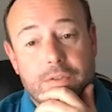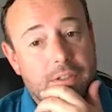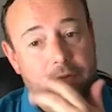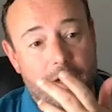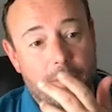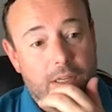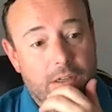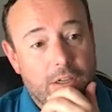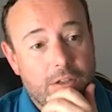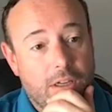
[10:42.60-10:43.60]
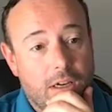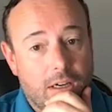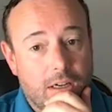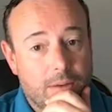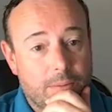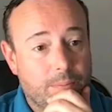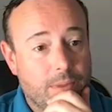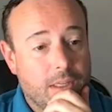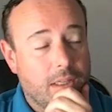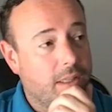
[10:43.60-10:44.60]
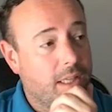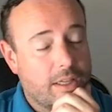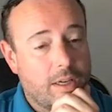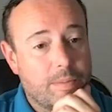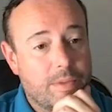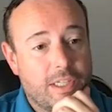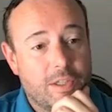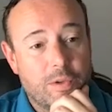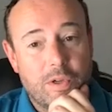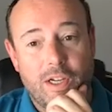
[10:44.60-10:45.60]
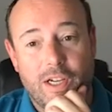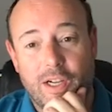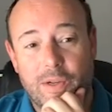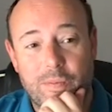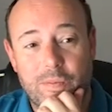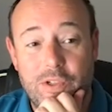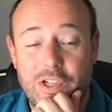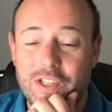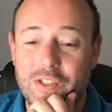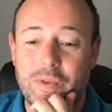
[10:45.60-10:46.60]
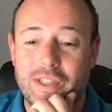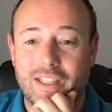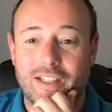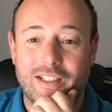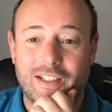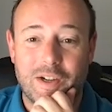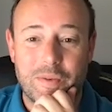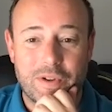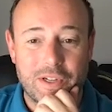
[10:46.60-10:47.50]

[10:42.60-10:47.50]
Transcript: obviously very well known. That comes in at just within our